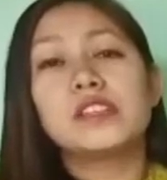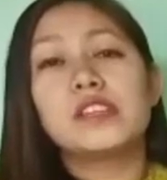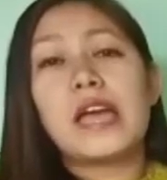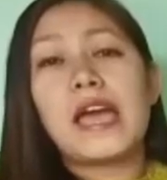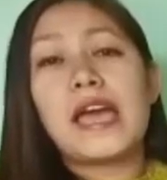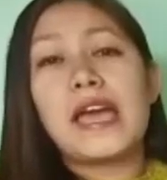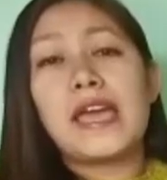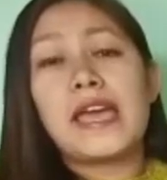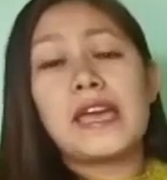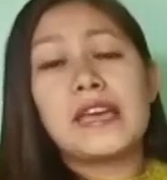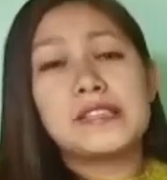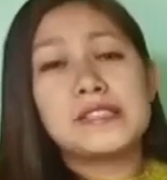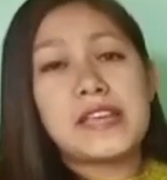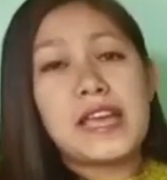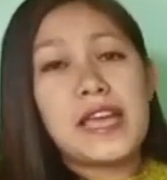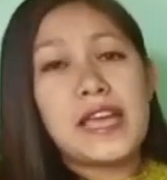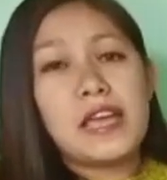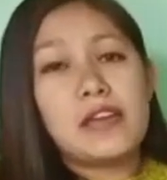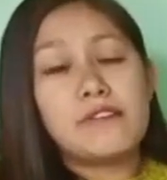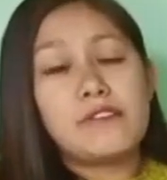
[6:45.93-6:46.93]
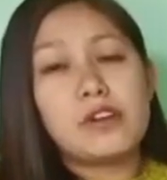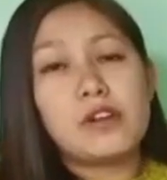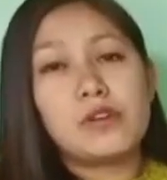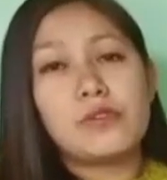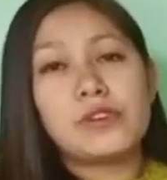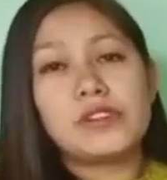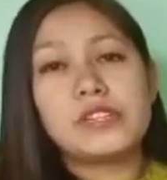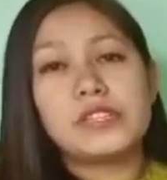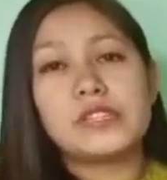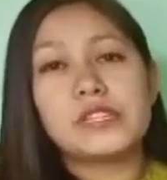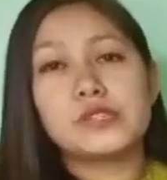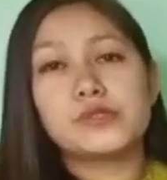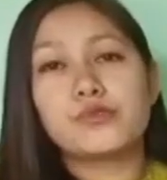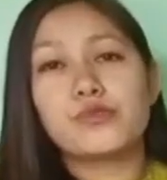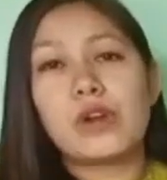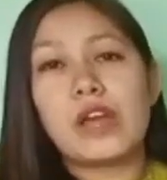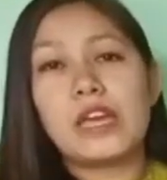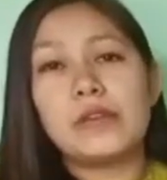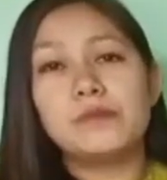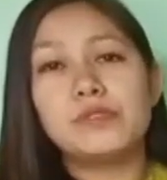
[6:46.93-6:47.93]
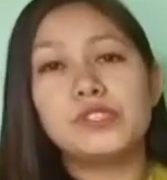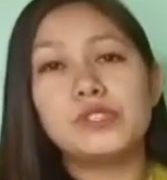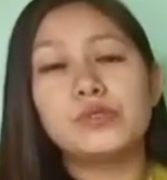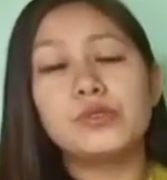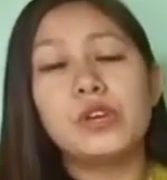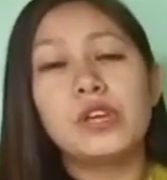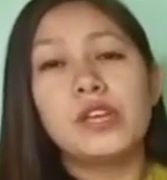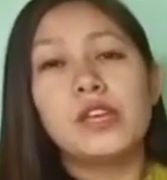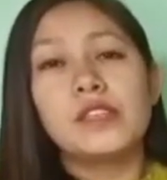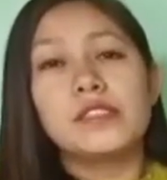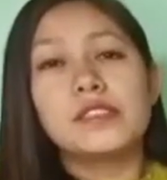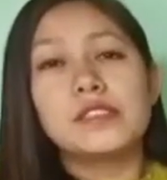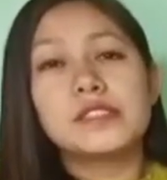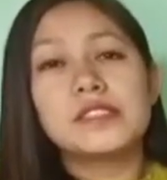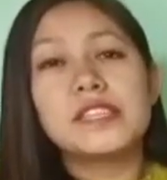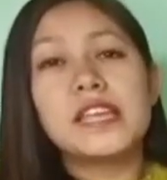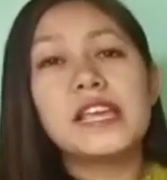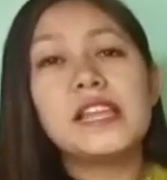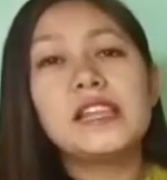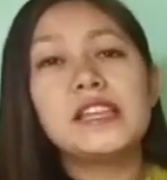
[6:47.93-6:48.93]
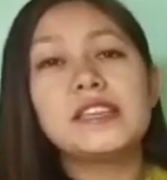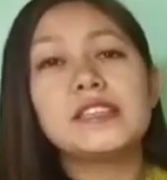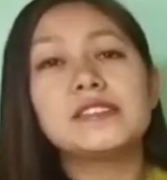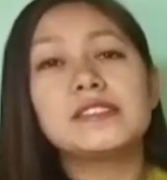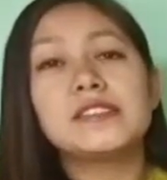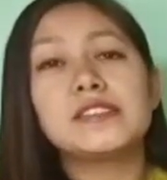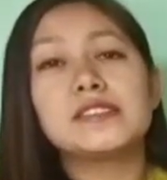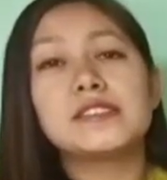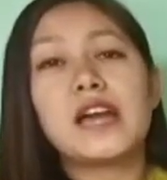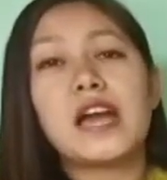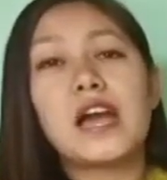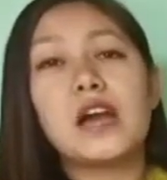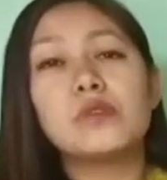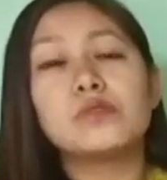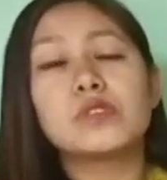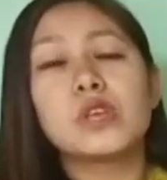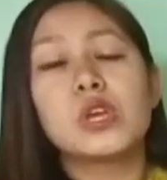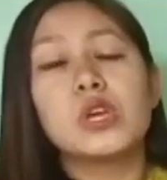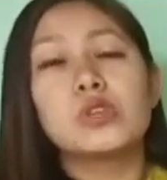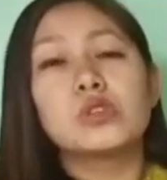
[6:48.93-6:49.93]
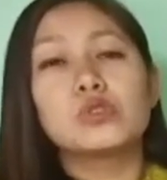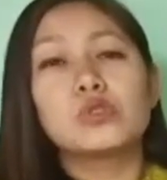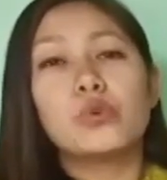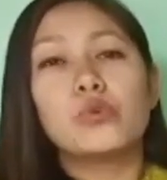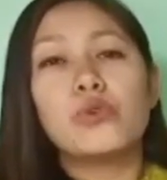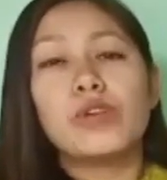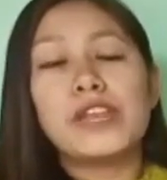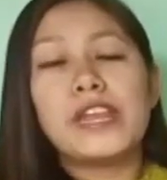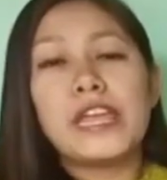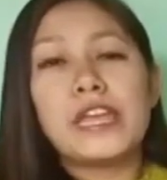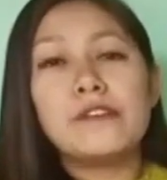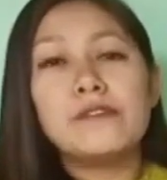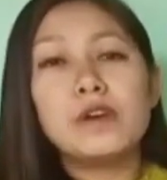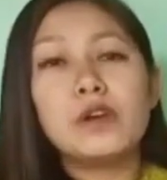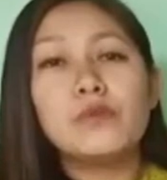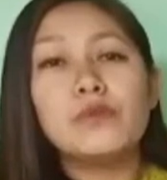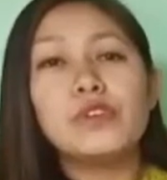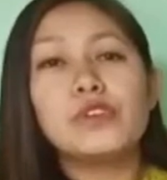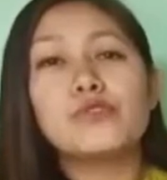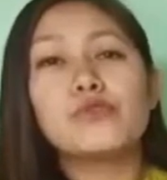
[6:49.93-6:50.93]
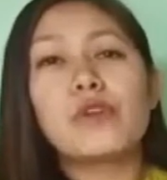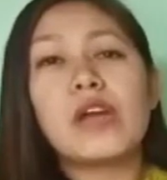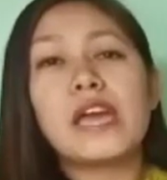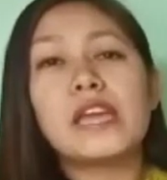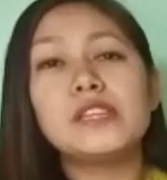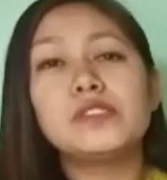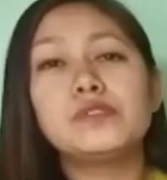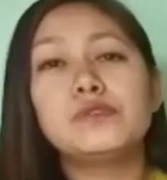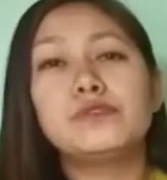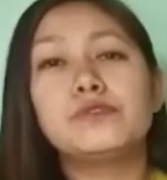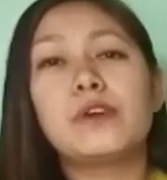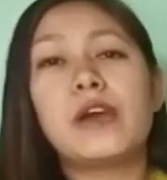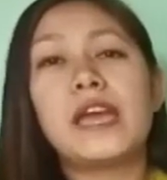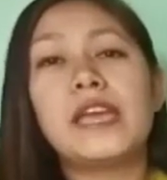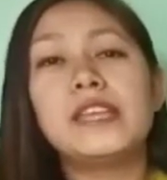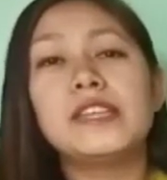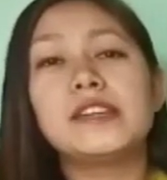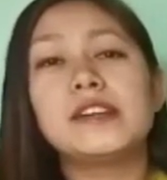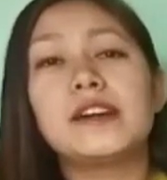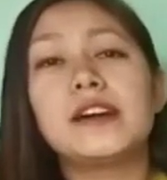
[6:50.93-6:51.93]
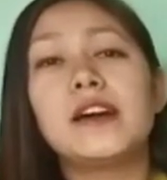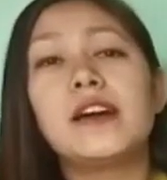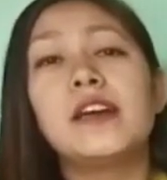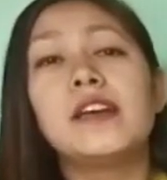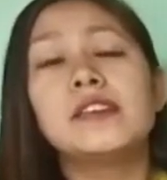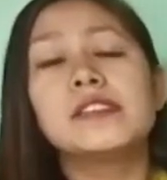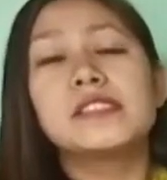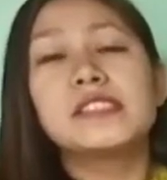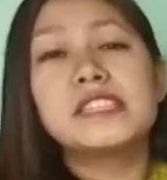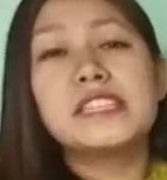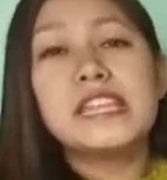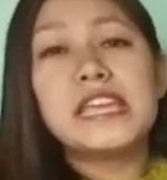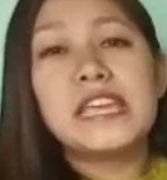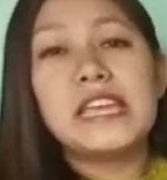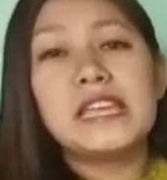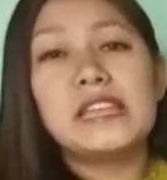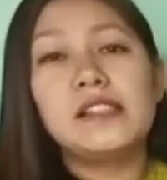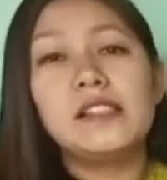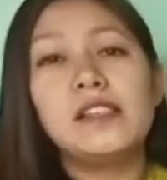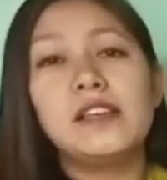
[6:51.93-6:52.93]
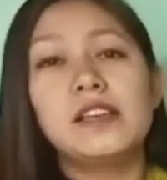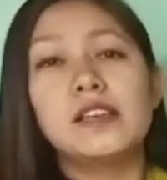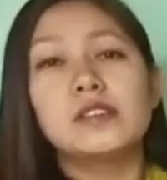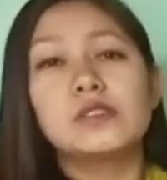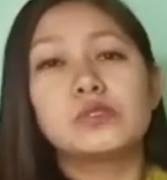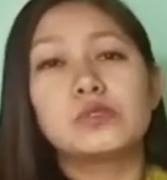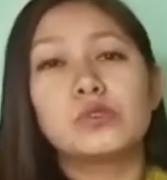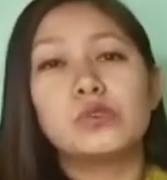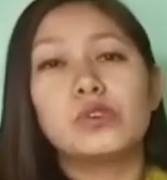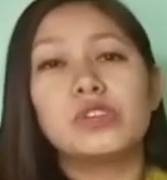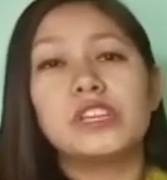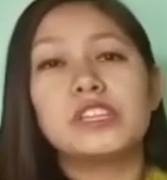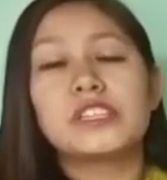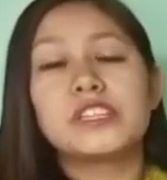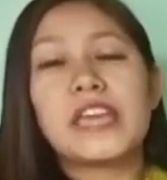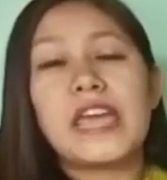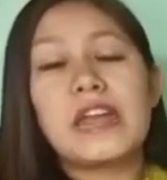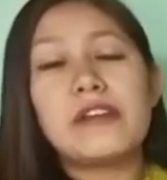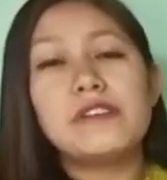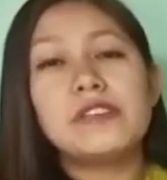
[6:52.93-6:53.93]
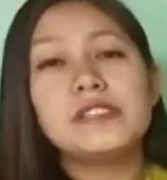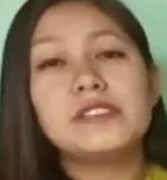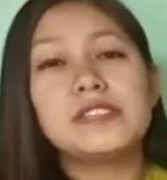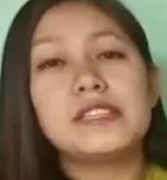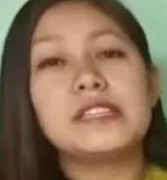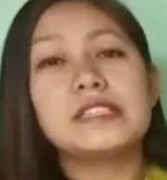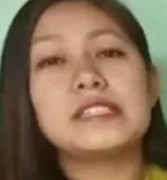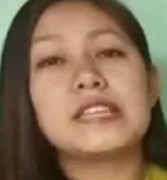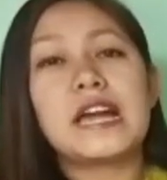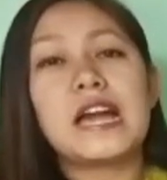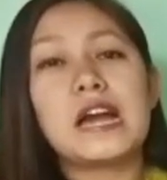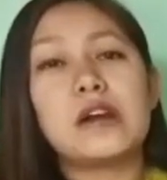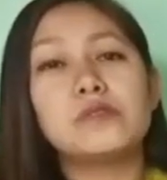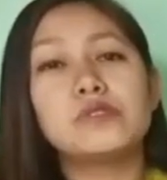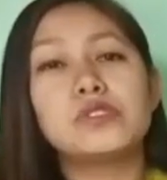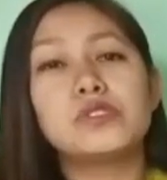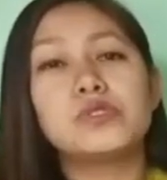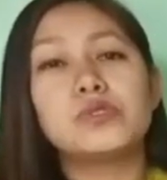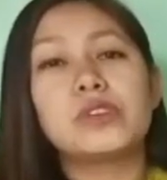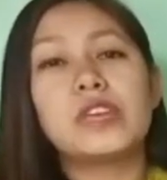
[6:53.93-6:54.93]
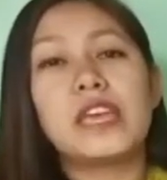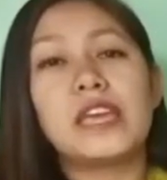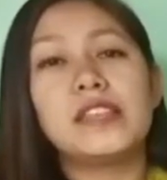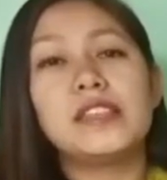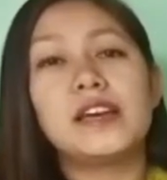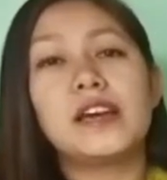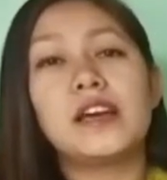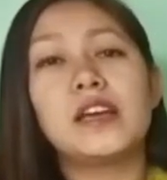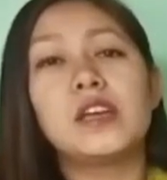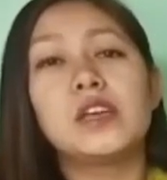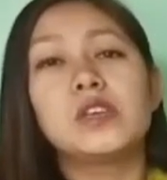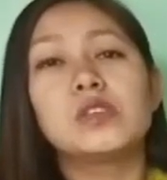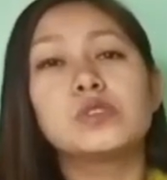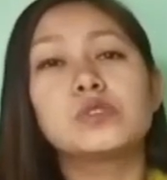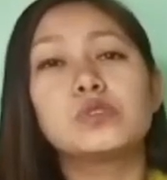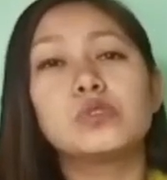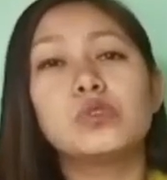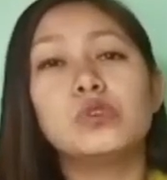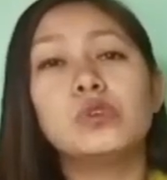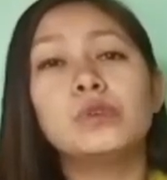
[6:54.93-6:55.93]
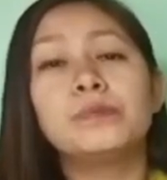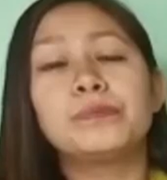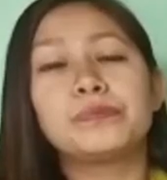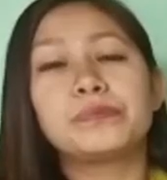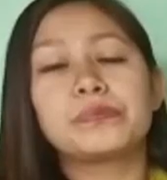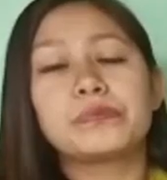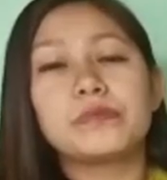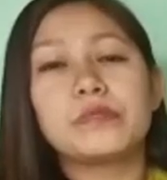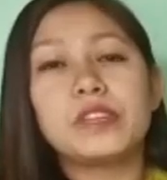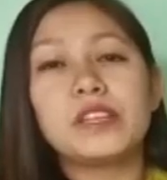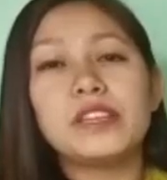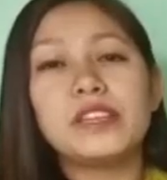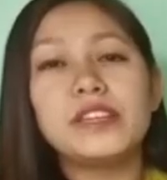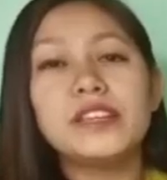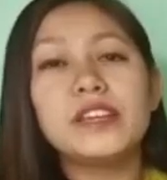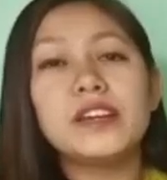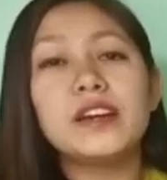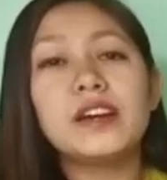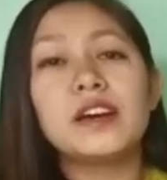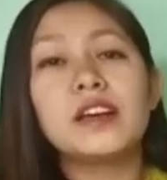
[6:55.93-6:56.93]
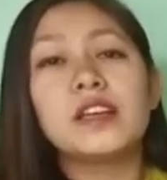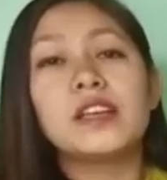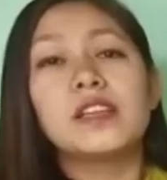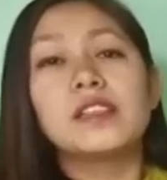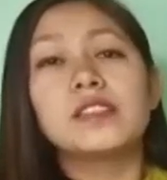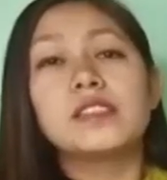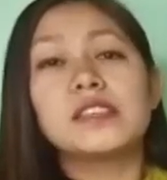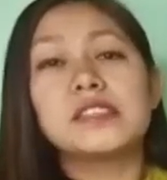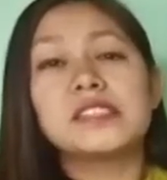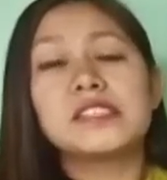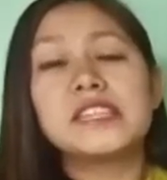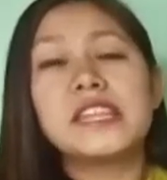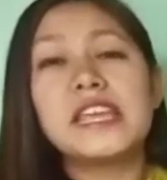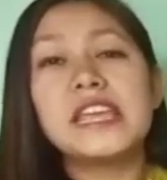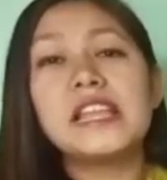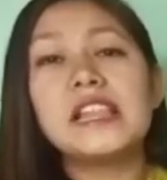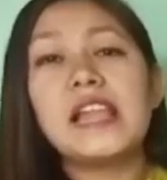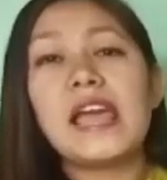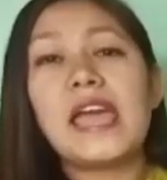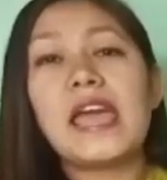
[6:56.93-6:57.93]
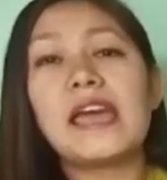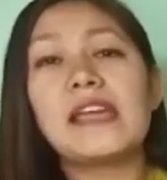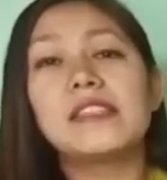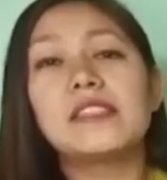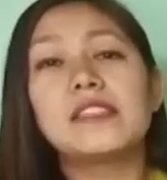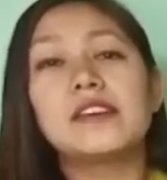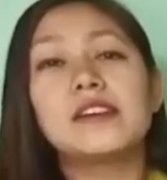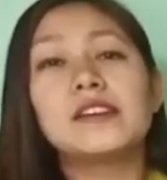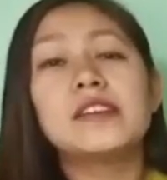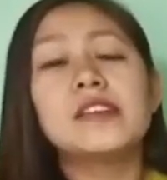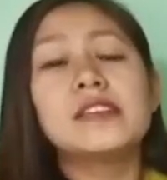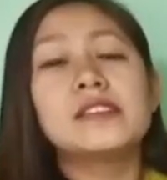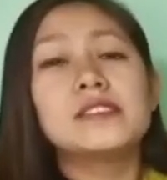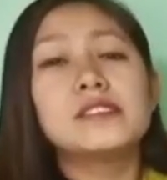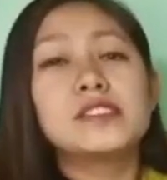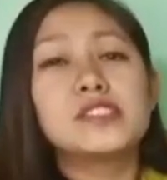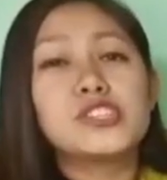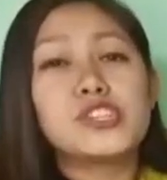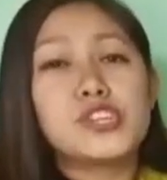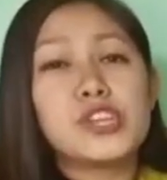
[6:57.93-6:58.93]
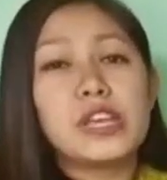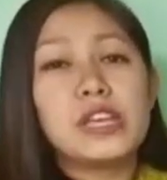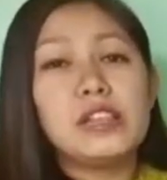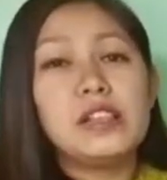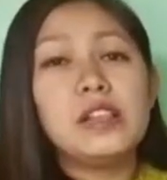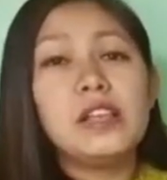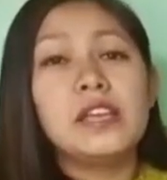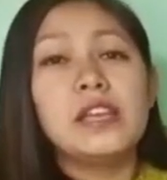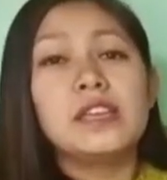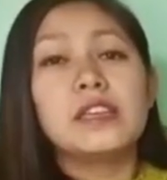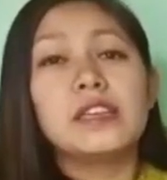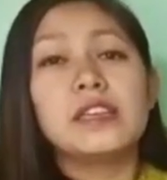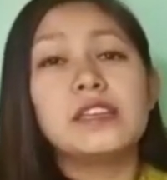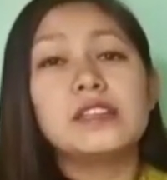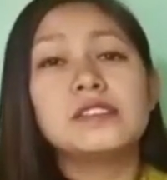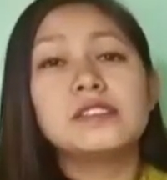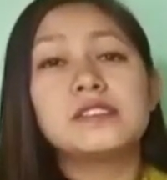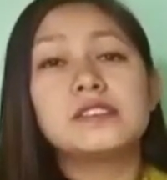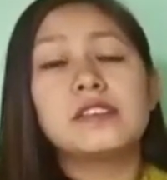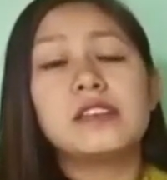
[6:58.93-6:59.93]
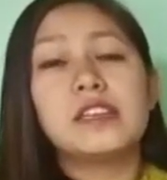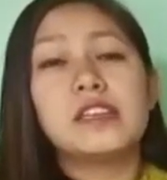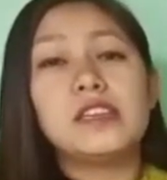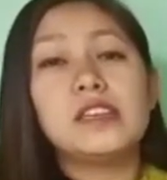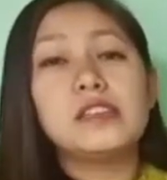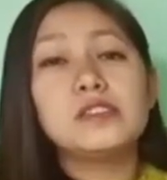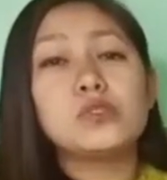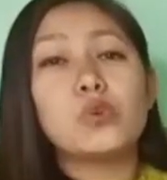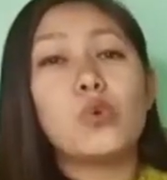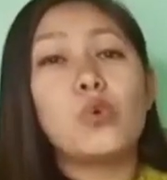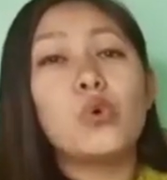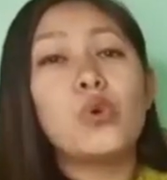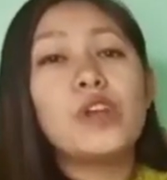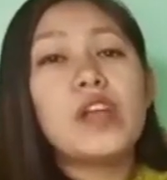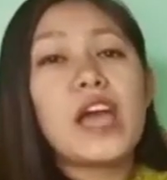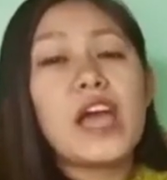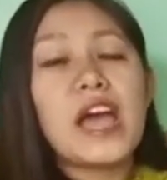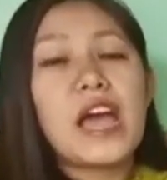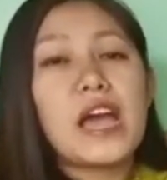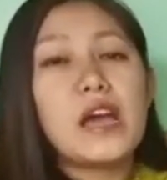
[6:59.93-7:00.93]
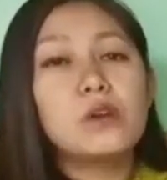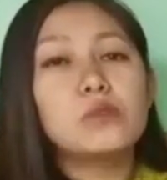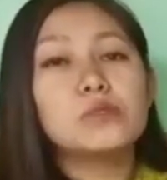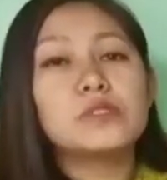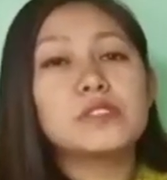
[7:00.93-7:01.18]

As I have already described you, the cell is his house. So whenever we try to find a snail, so it carries its house together. So here the snail and the shell, it's his own house,